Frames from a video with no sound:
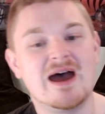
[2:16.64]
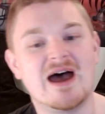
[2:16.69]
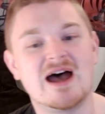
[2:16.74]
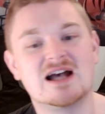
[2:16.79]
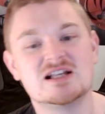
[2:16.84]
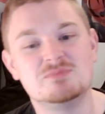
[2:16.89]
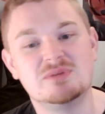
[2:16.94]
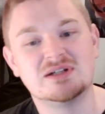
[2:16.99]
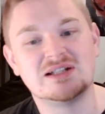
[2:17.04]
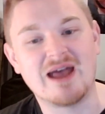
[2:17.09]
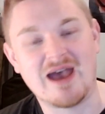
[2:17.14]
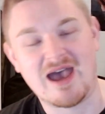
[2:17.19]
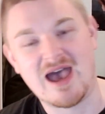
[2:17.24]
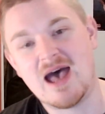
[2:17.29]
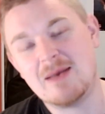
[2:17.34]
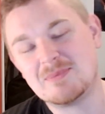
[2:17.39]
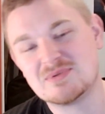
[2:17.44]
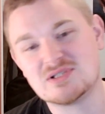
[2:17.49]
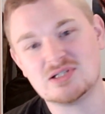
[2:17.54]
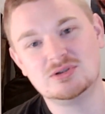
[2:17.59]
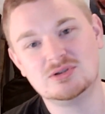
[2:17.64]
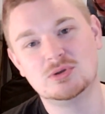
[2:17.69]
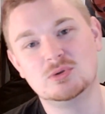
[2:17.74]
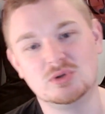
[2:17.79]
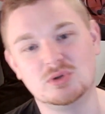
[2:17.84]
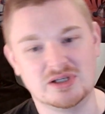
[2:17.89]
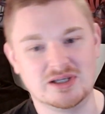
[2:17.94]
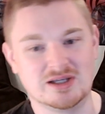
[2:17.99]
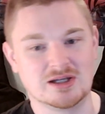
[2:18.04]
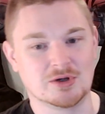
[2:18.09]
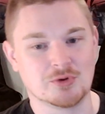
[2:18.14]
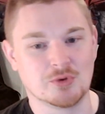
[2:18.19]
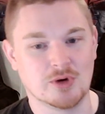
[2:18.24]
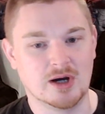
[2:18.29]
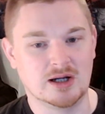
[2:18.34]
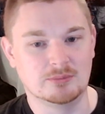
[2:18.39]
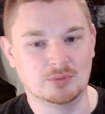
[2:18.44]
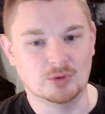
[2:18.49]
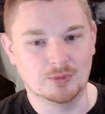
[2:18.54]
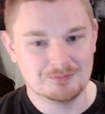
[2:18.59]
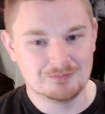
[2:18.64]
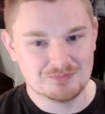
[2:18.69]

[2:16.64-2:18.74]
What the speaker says: has been absolutely incredible.